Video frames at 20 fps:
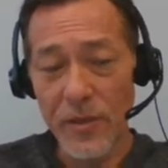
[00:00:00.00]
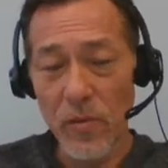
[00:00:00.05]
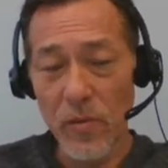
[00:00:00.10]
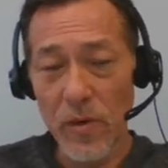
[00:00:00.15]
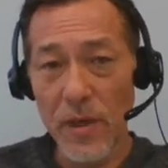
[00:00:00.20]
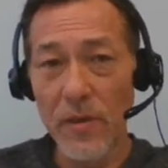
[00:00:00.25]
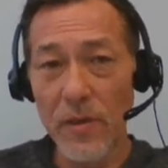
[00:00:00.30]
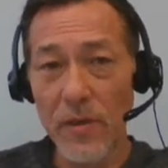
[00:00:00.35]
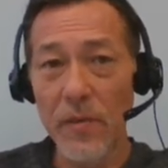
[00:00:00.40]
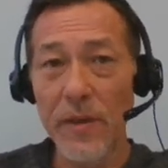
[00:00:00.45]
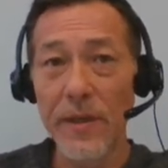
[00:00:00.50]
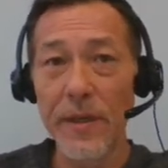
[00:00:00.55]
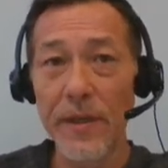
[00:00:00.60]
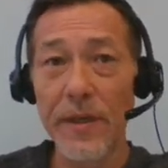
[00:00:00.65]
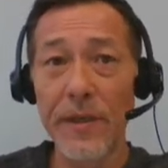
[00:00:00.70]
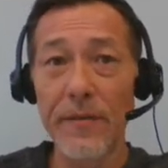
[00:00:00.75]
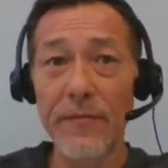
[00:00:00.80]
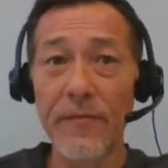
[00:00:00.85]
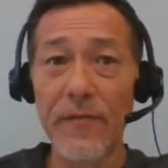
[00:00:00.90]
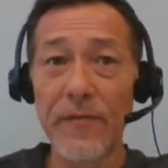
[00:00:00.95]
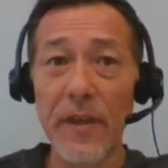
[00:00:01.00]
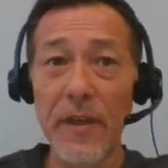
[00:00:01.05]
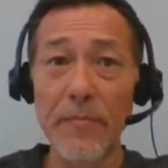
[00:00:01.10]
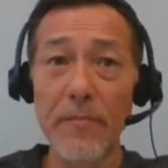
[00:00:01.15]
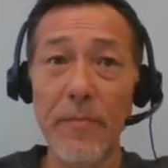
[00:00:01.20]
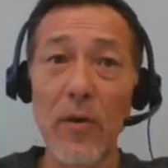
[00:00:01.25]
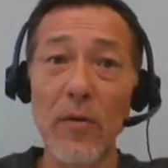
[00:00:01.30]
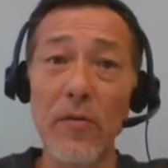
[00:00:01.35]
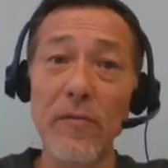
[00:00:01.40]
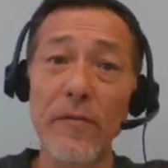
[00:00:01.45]
we're going to want to flip
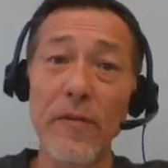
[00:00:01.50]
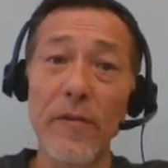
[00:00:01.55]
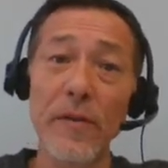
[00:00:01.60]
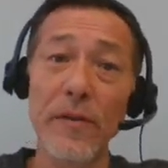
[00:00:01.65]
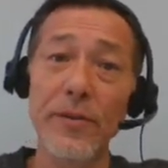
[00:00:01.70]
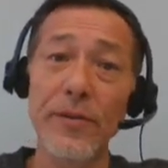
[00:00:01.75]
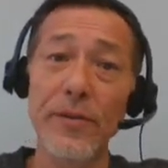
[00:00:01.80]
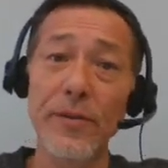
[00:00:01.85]
over